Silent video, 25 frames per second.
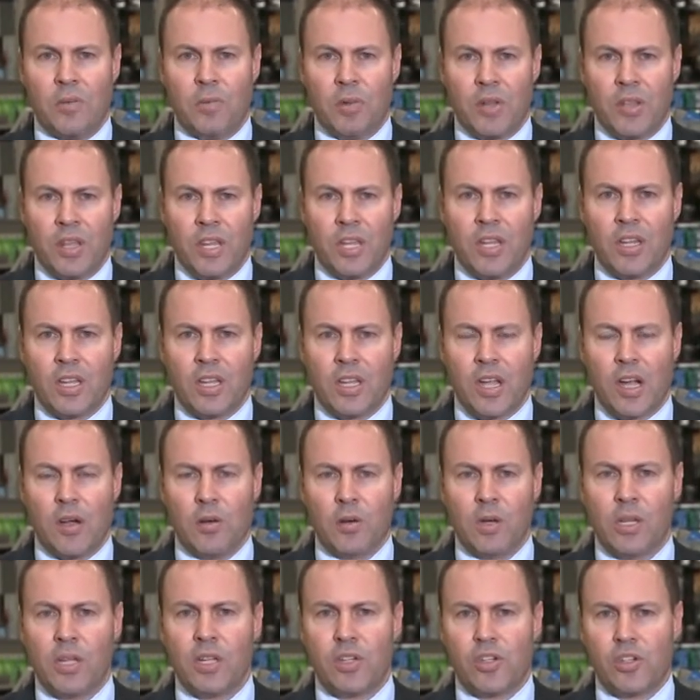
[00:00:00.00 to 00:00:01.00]
within the
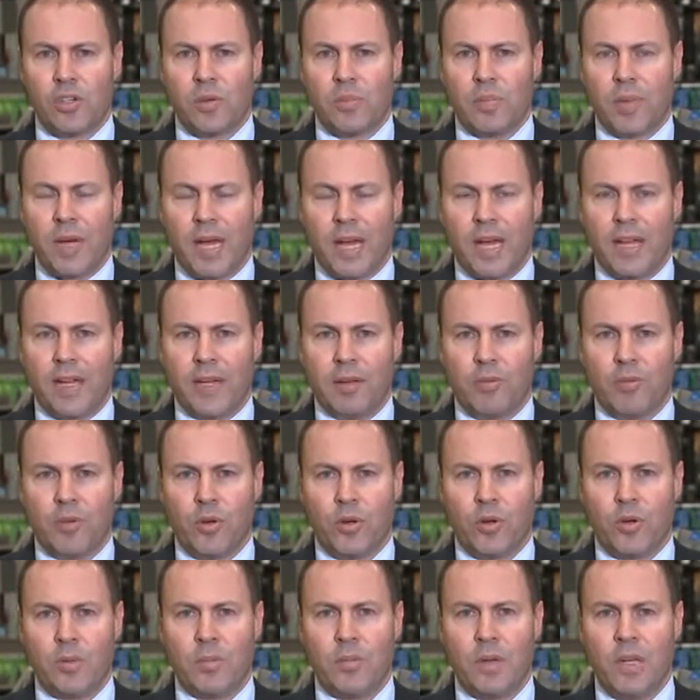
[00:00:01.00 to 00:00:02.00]
coalition party
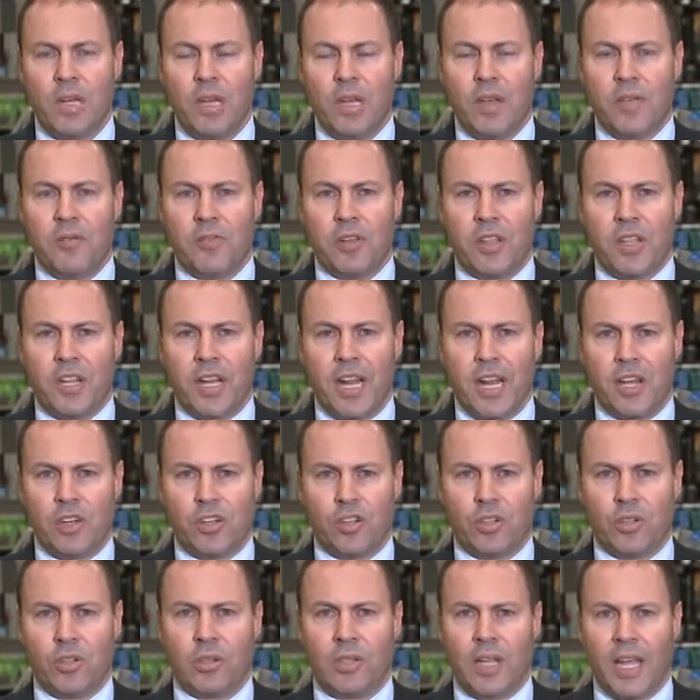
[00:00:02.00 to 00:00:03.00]
room for the
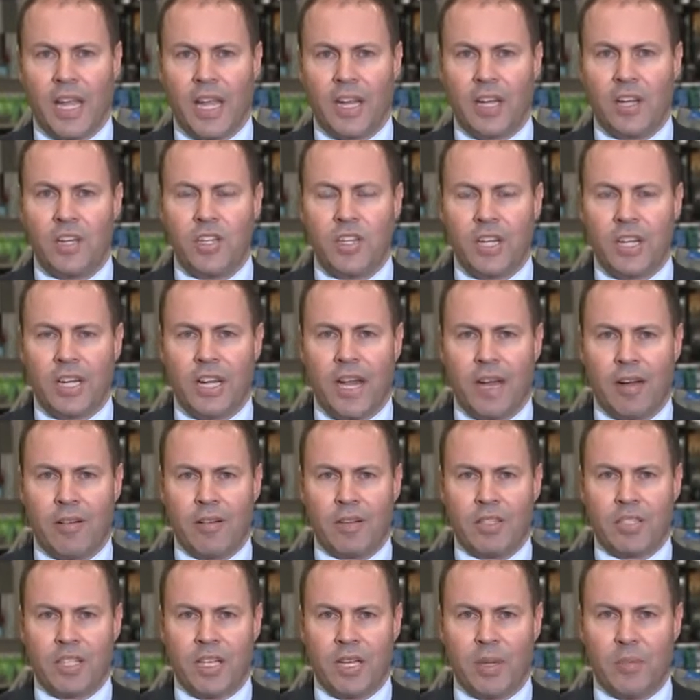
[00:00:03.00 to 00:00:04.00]
National Energy
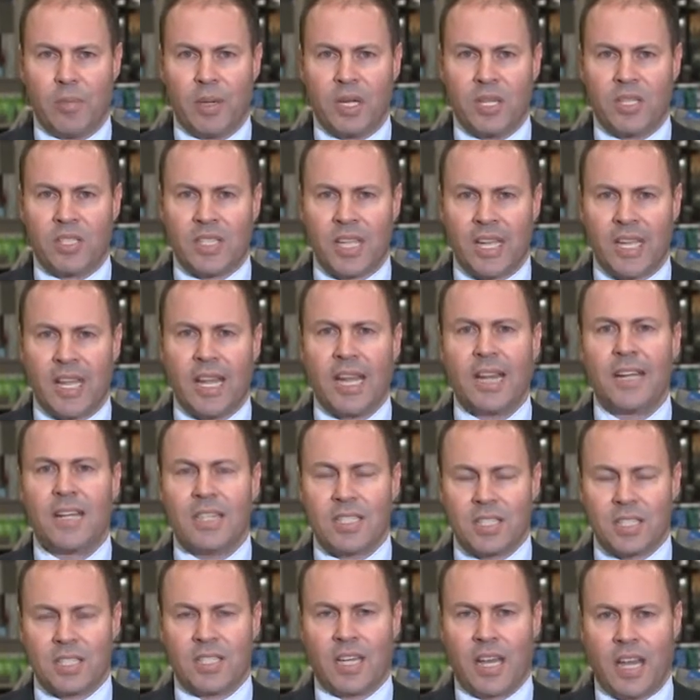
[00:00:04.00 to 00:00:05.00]
Guarantee, because they
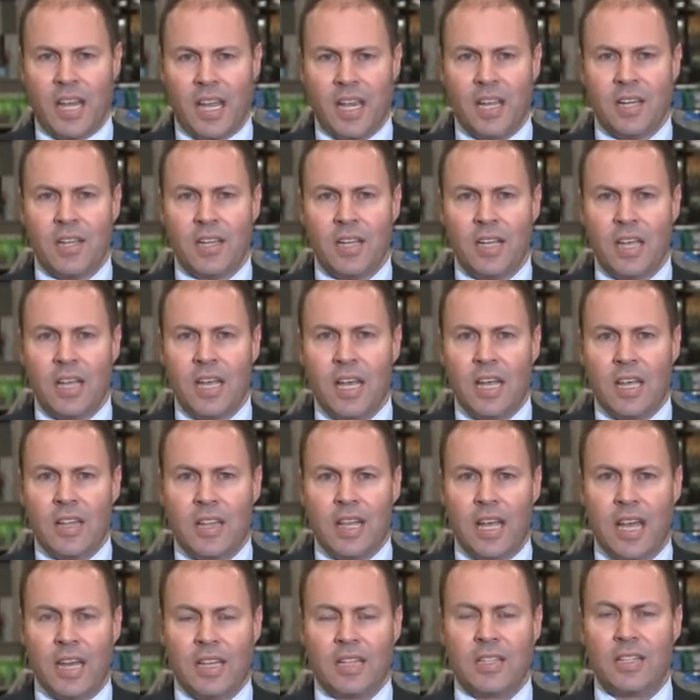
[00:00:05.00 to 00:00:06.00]
understand
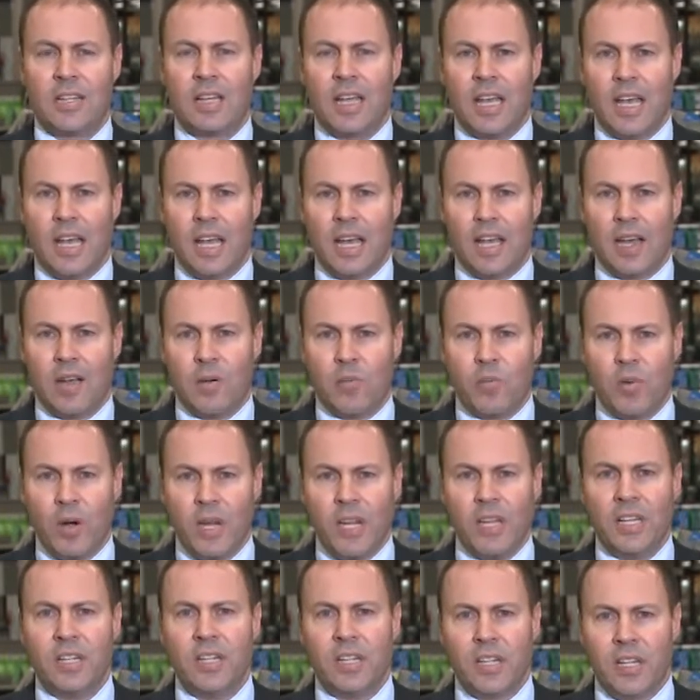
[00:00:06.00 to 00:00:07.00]
that
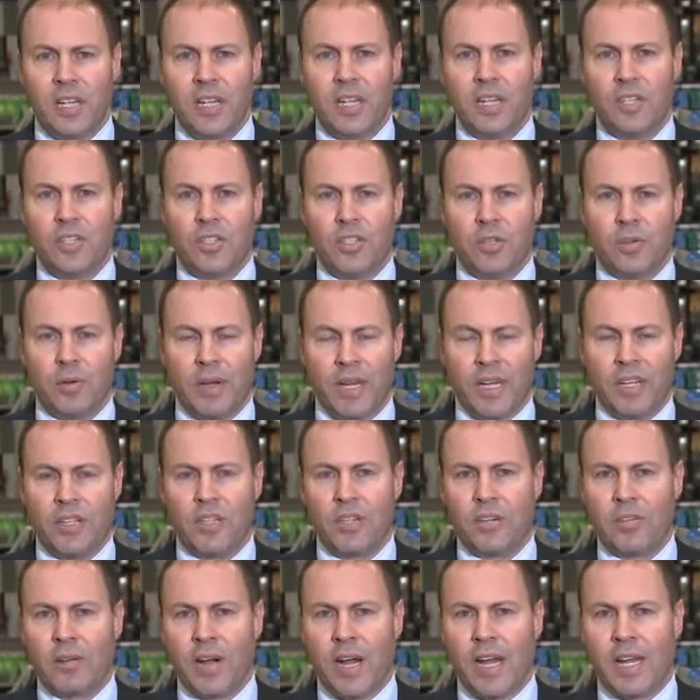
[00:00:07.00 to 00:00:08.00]
we need to
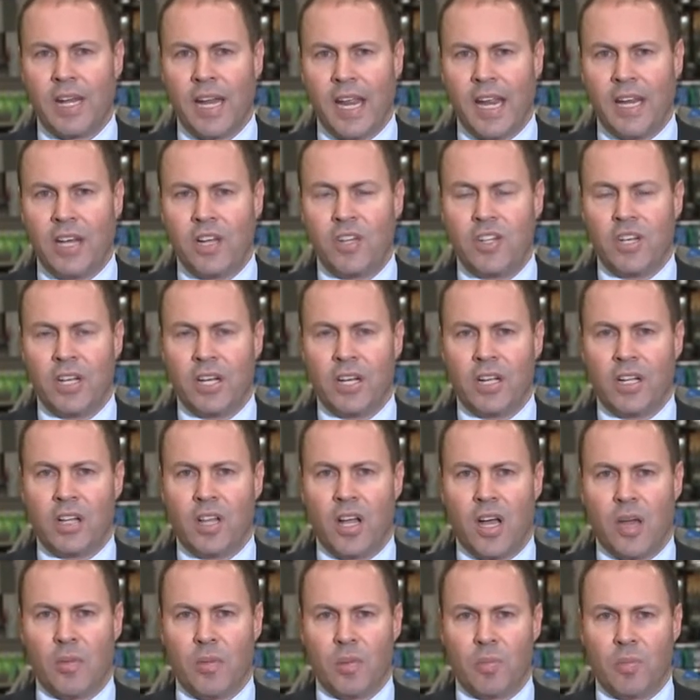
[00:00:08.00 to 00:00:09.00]
integrate energy and
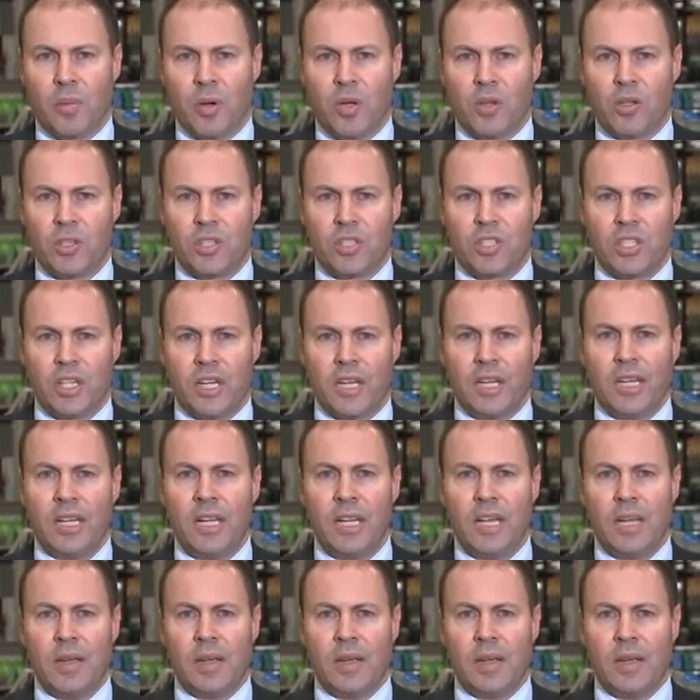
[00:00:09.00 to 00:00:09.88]
climate policy